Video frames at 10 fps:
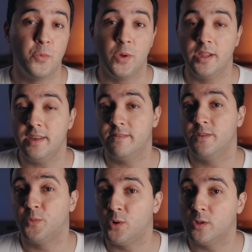we live
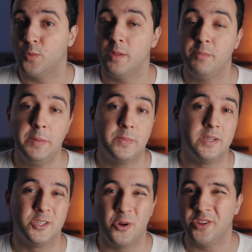in a world when
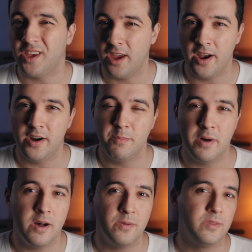people don't care
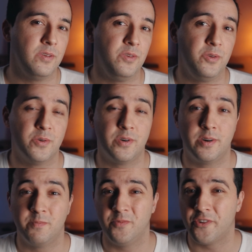about
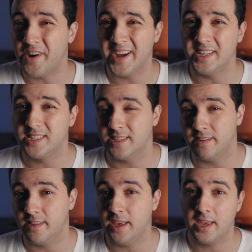your rights
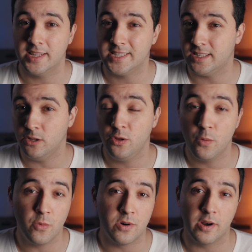and they can steal
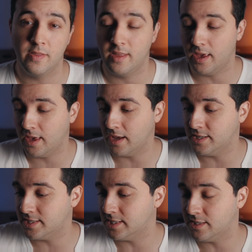your work, they
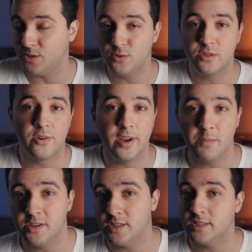can just use your
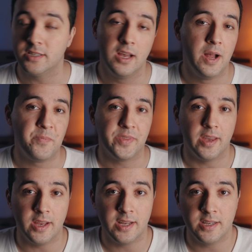images
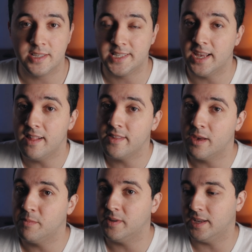and sell
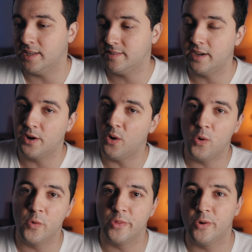them as their
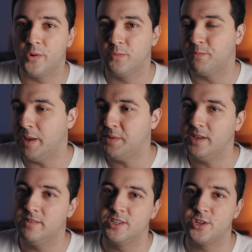own, or maybe
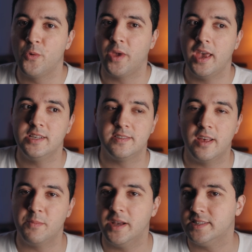even showcase
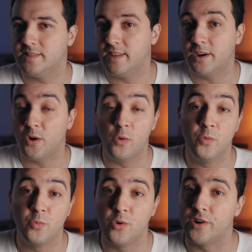them as their
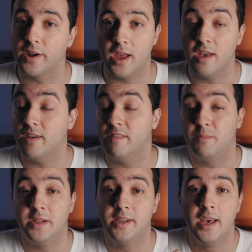own work. I
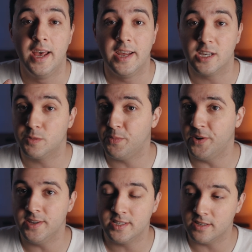have been
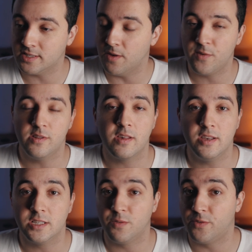experiencing something like this